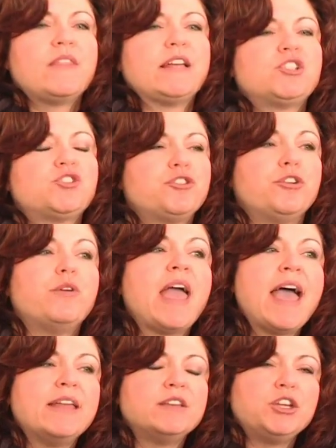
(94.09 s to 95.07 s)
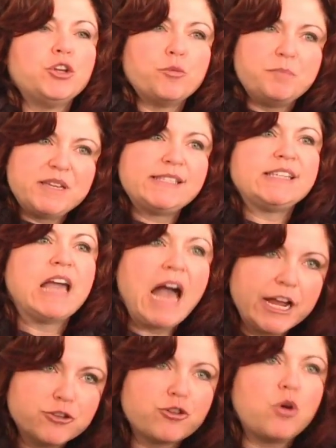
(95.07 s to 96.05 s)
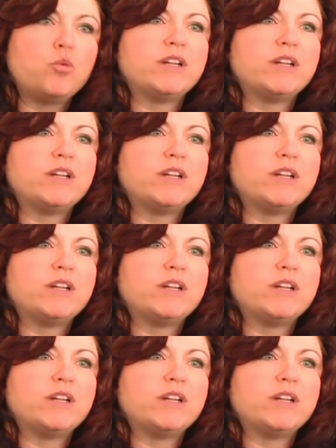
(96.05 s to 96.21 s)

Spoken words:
That's true. And, BC Hydro